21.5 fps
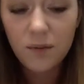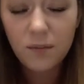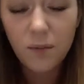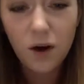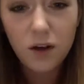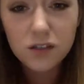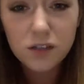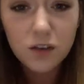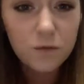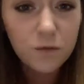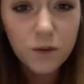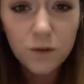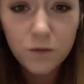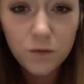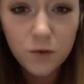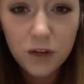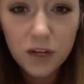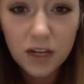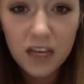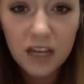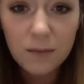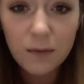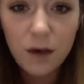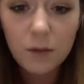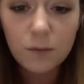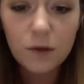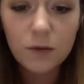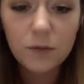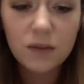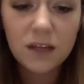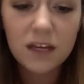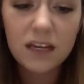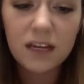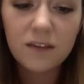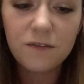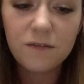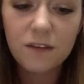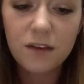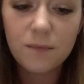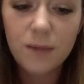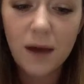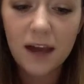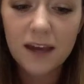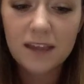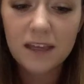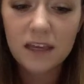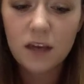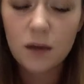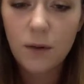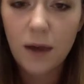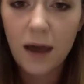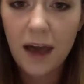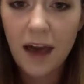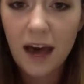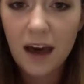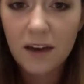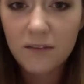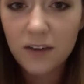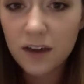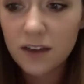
Also, feel free to email me with any feedback that you have.